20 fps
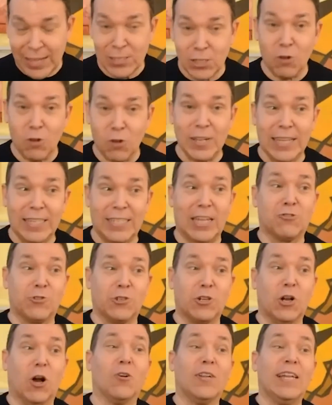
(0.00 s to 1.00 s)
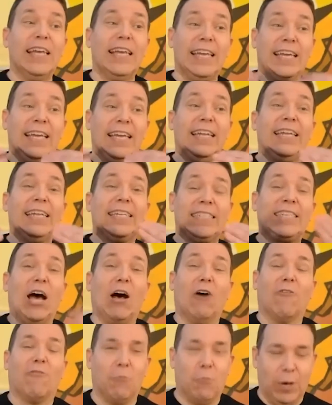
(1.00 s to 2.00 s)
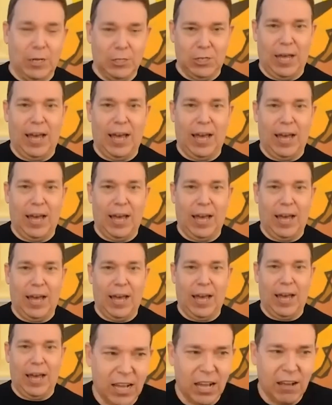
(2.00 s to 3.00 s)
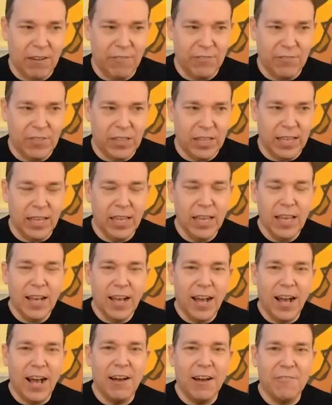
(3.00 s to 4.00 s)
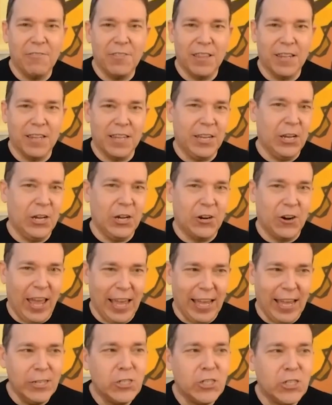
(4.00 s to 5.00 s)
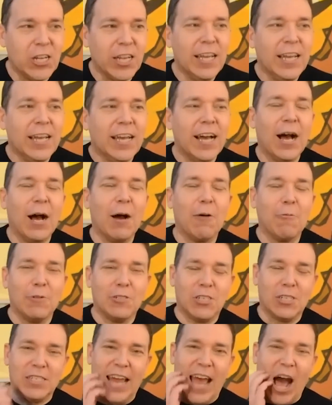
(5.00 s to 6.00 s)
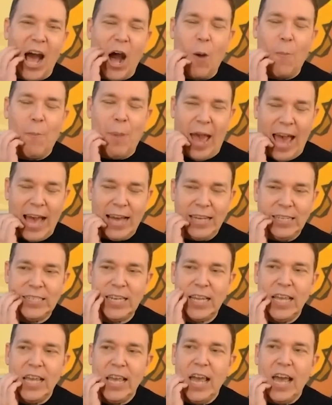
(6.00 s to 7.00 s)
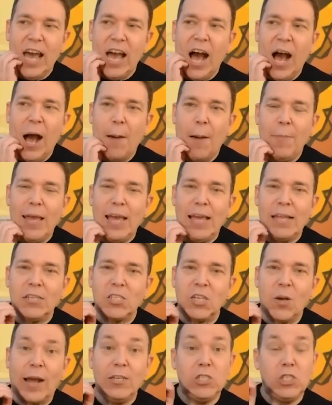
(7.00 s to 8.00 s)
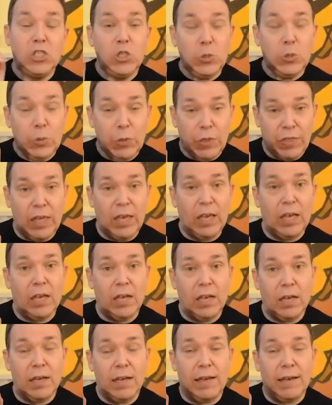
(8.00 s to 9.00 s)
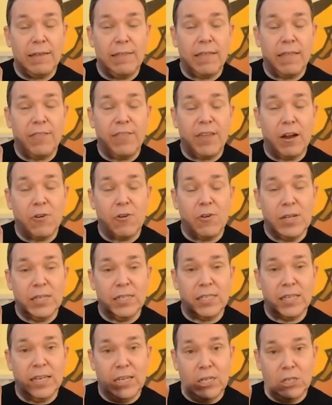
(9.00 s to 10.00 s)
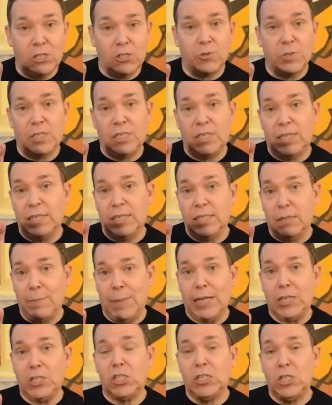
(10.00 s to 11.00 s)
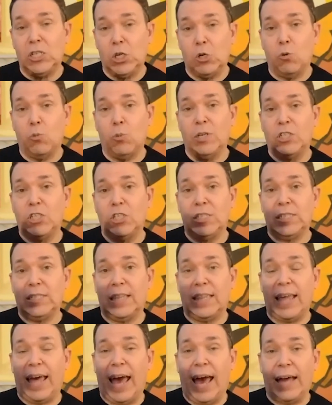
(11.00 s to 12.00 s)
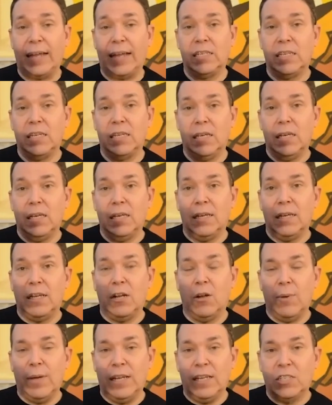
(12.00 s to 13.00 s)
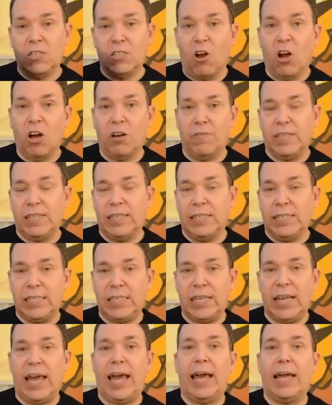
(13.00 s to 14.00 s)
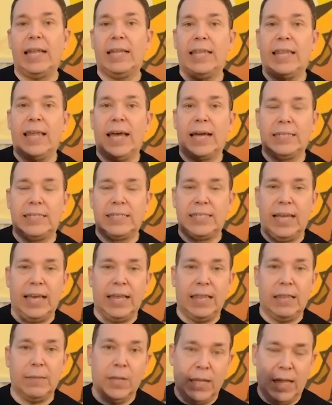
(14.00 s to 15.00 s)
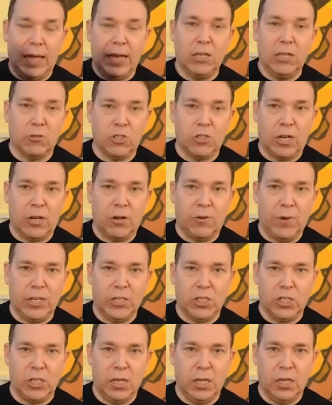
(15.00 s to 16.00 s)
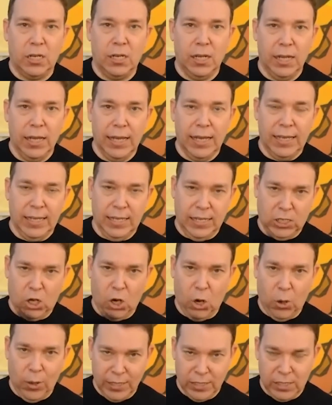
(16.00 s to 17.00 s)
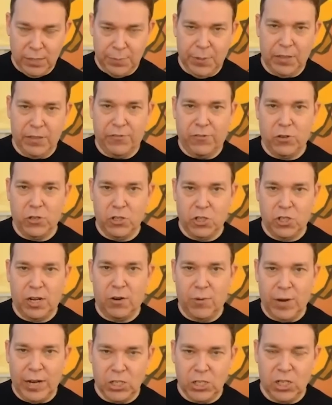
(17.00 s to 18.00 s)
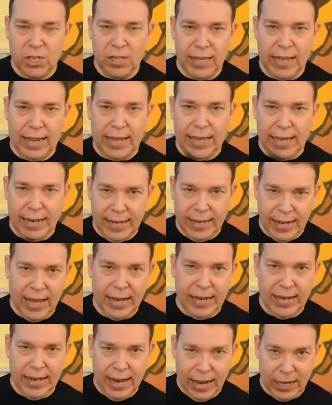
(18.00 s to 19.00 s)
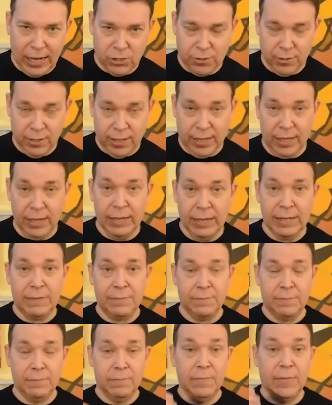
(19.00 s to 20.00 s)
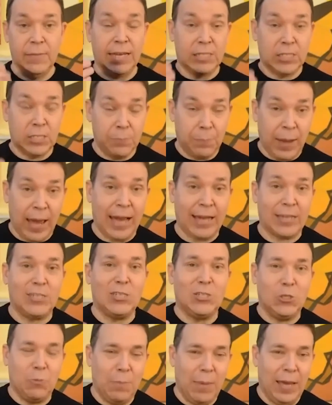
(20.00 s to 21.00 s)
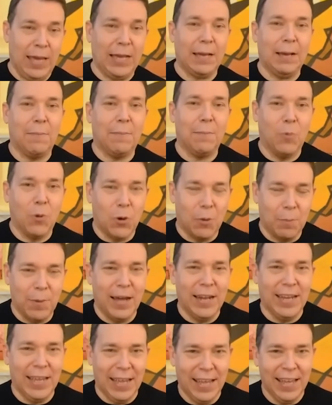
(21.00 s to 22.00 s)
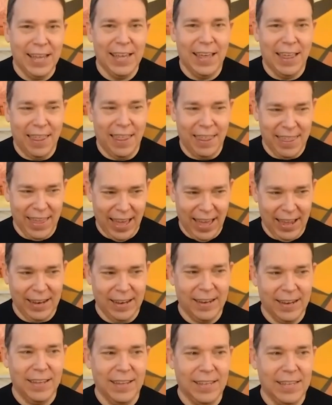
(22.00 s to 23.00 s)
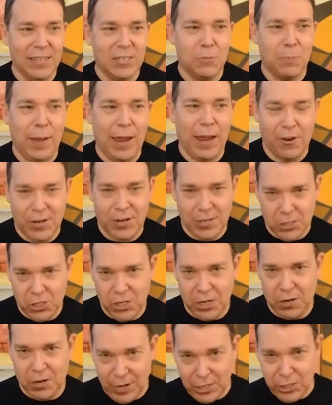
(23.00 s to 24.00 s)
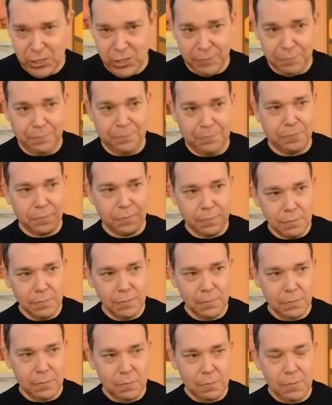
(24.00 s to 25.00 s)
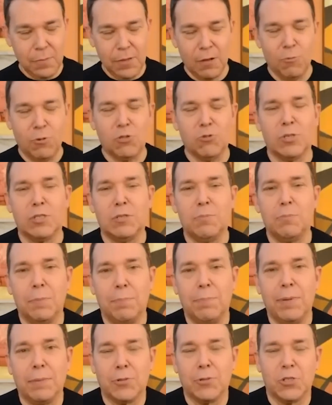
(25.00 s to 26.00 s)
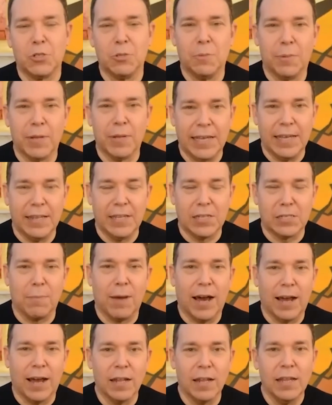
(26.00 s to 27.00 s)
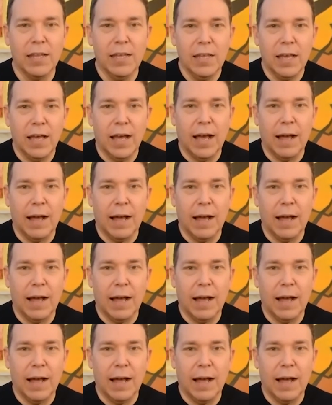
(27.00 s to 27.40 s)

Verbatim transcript: It's only a century old. It itself was a product of the of the linear age, uh, which is now past. Um, and so I do think that there is an interesting dimension here, which is that you know it is often said that say the millennial generation is going to be the first generation that cannot naturally expect to make more money than its parents' generation, which was, would be presumably in this model